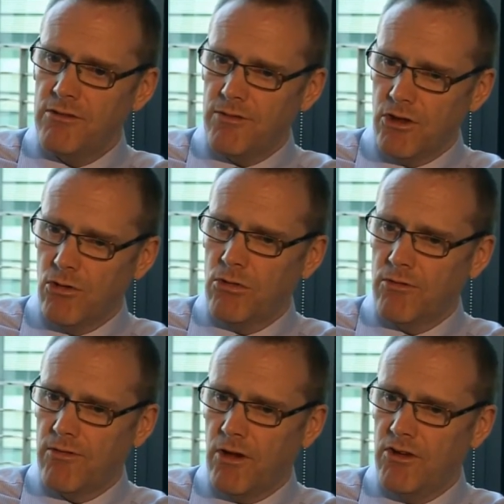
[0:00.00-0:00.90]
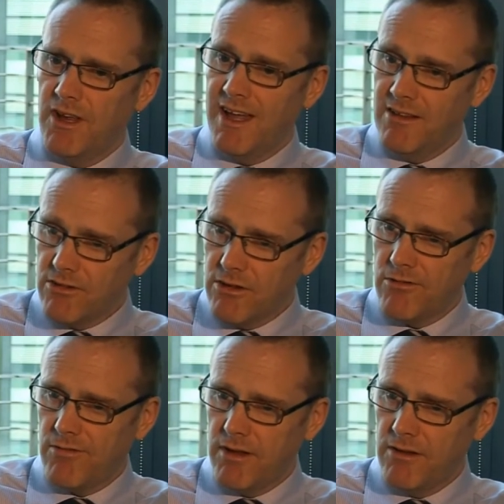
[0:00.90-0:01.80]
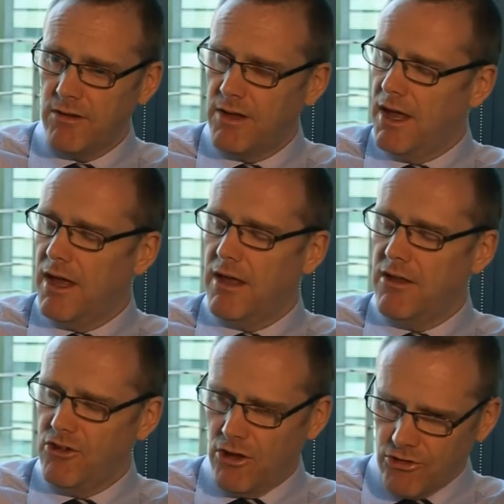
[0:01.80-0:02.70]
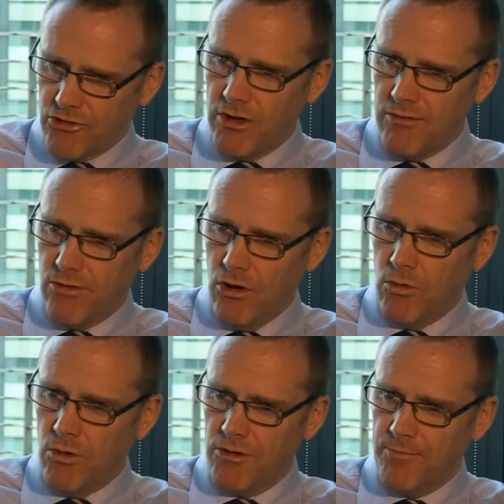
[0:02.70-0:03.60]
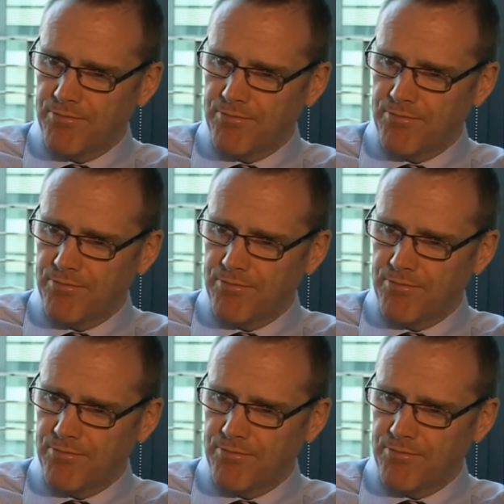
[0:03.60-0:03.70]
if the court found against the defendant is not straightforward.